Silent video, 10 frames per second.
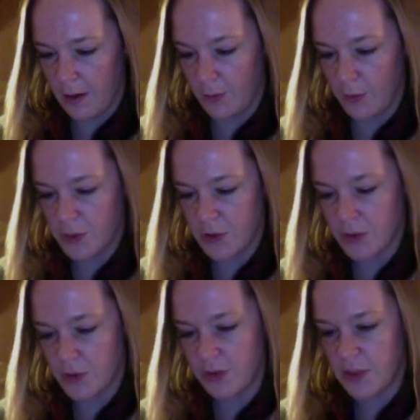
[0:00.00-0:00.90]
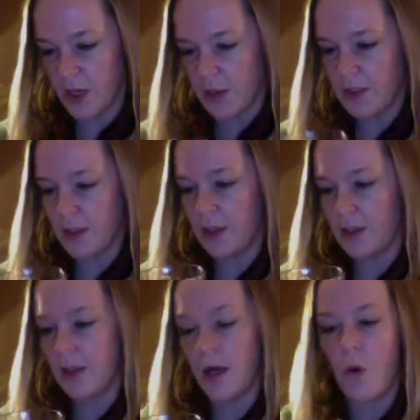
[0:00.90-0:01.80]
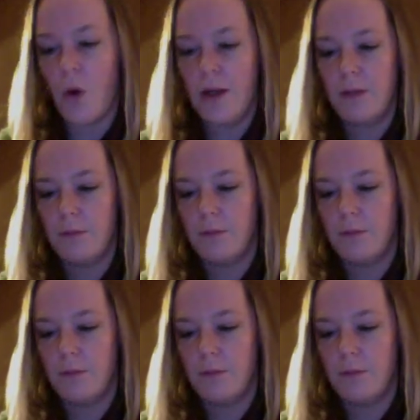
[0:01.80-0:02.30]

which is also, it's not quite,